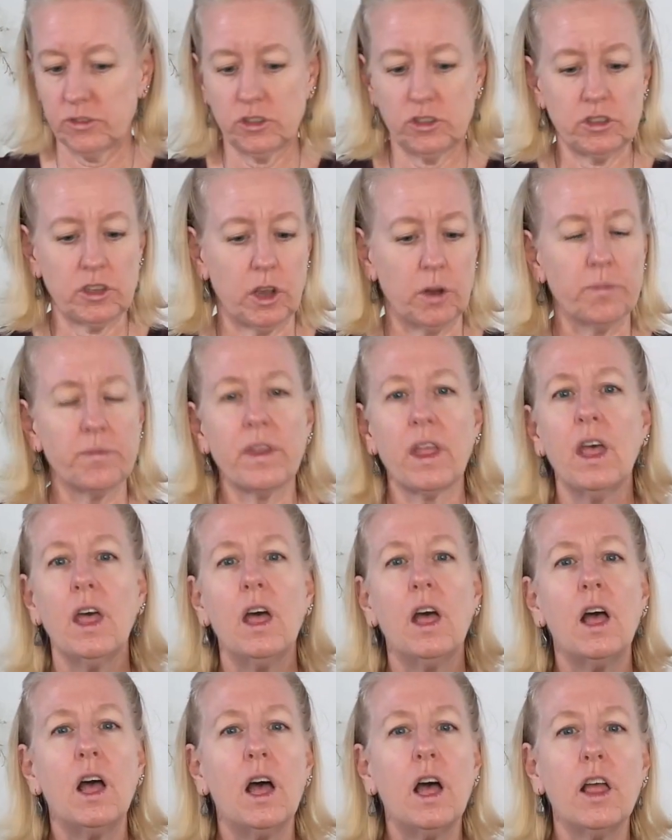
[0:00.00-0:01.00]
So
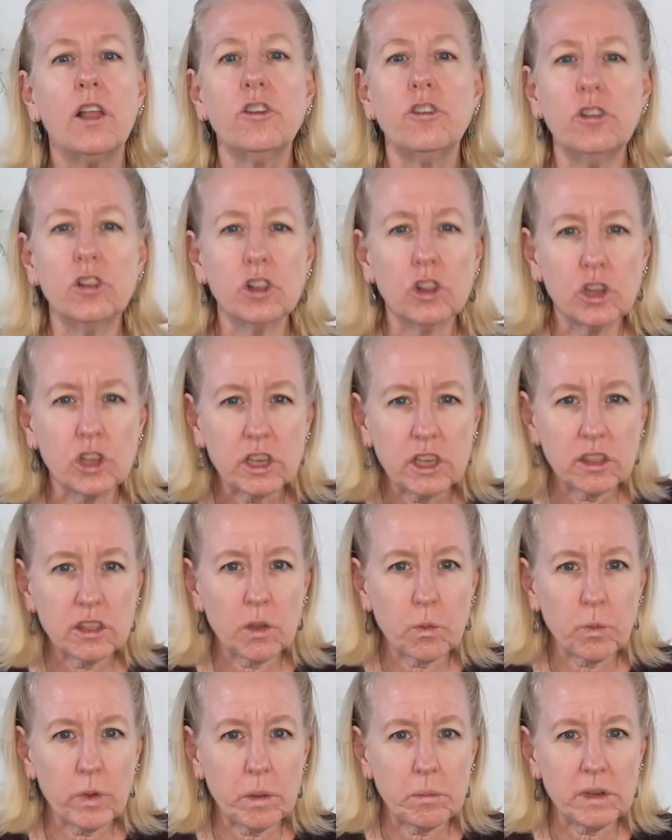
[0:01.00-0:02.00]
look at
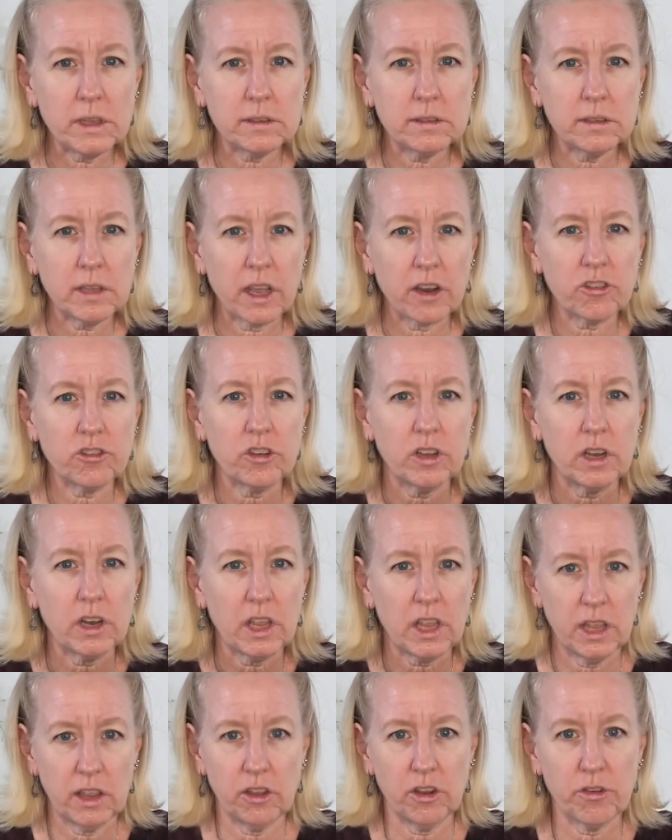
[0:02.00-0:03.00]
the remnant section
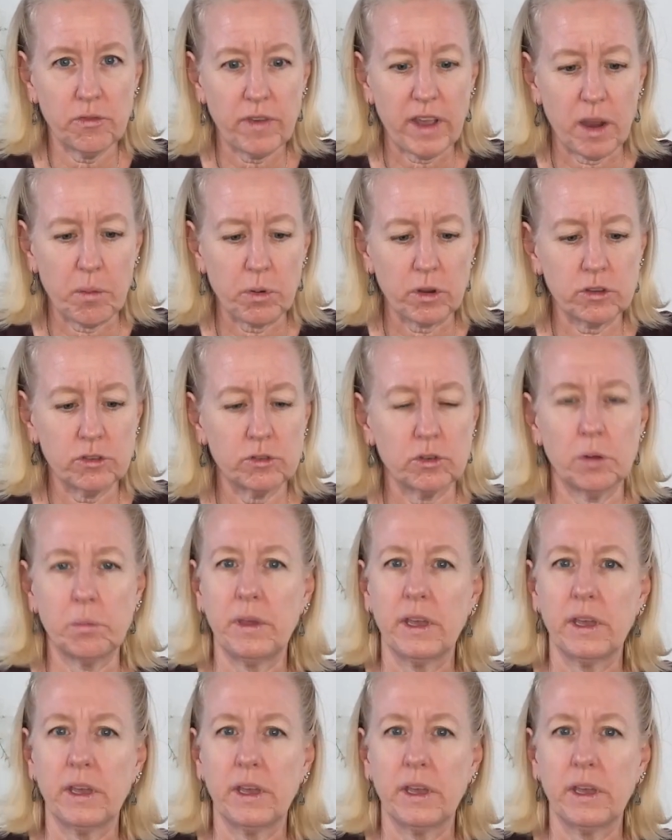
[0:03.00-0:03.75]
in your fabric store,